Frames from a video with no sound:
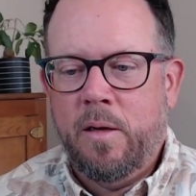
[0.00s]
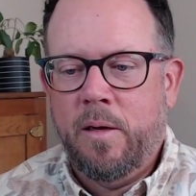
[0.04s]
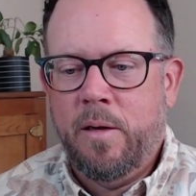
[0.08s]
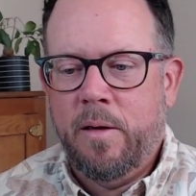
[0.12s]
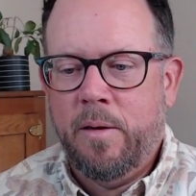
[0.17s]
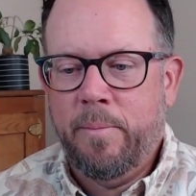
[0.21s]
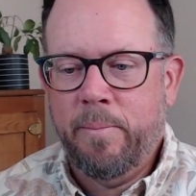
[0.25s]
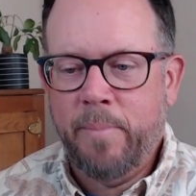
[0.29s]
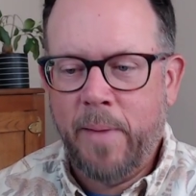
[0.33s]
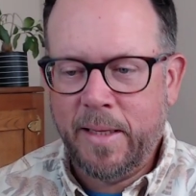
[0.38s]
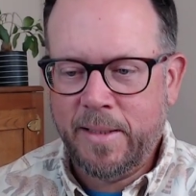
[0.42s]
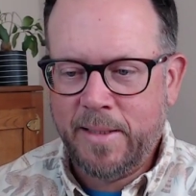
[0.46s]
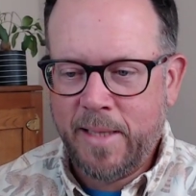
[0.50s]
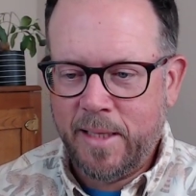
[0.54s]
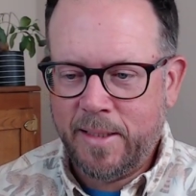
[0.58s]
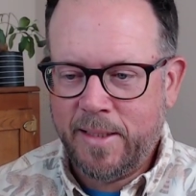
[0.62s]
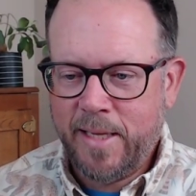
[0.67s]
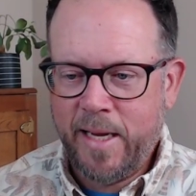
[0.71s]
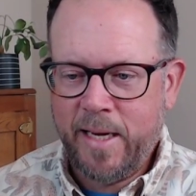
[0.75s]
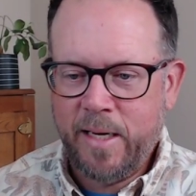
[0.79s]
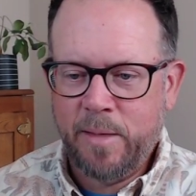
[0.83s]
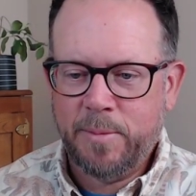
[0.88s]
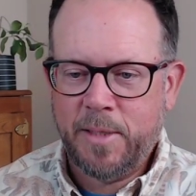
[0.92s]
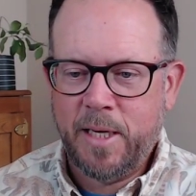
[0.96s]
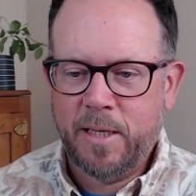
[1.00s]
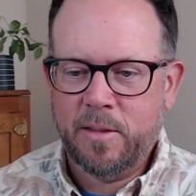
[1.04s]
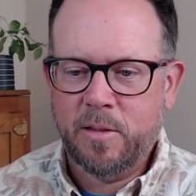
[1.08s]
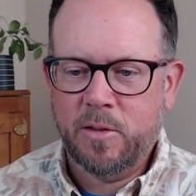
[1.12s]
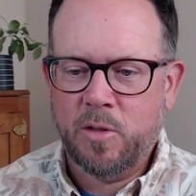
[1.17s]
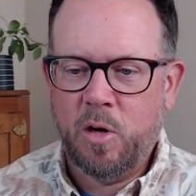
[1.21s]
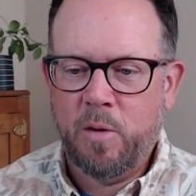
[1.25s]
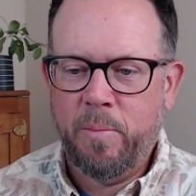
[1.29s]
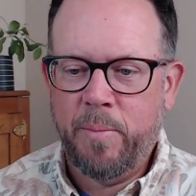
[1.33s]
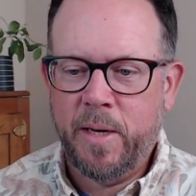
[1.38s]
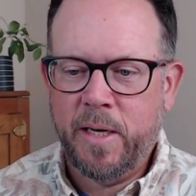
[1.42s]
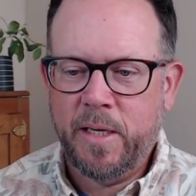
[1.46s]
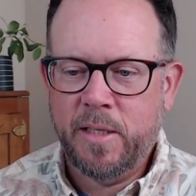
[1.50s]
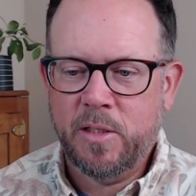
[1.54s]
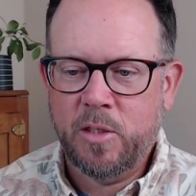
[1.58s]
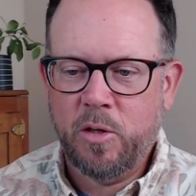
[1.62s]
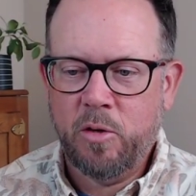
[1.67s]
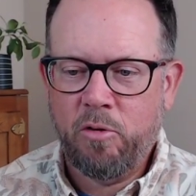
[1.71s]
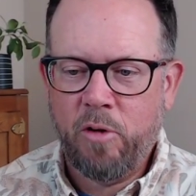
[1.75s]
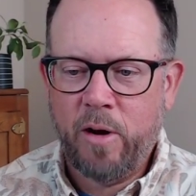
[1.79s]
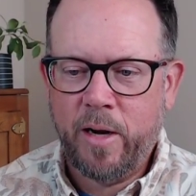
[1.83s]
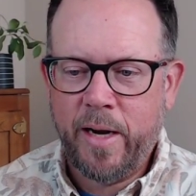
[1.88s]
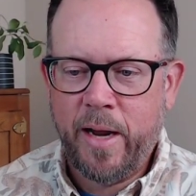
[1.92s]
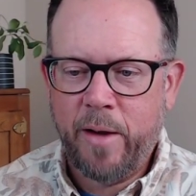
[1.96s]
My titanium tactile turn mini is so
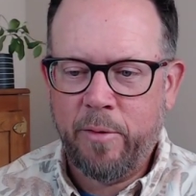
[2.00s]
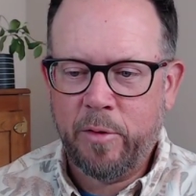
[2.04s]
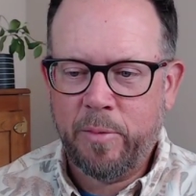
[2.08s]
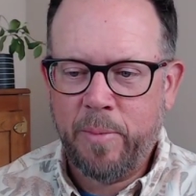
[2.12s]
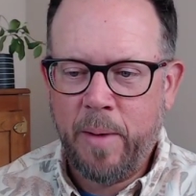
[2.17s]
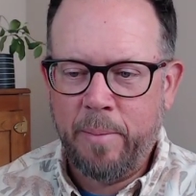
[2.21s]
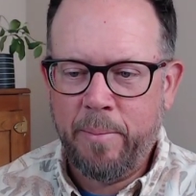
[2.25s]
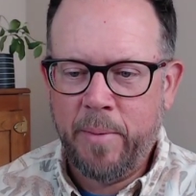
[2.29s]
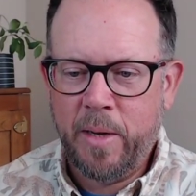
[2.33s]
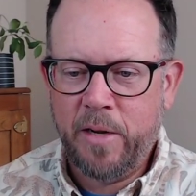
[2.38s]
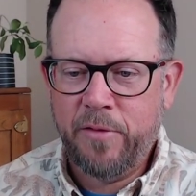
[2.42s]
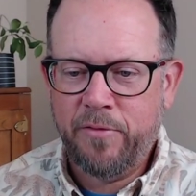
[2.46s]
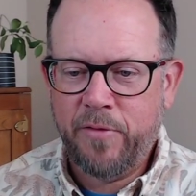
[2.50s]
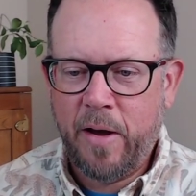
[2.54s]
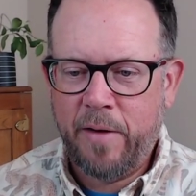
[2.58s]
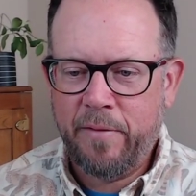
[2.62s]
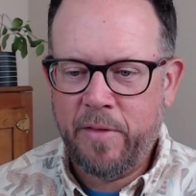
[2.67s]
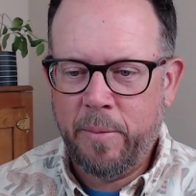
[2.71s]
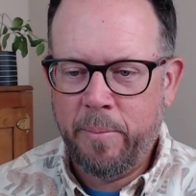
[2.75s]
great now with my mini five.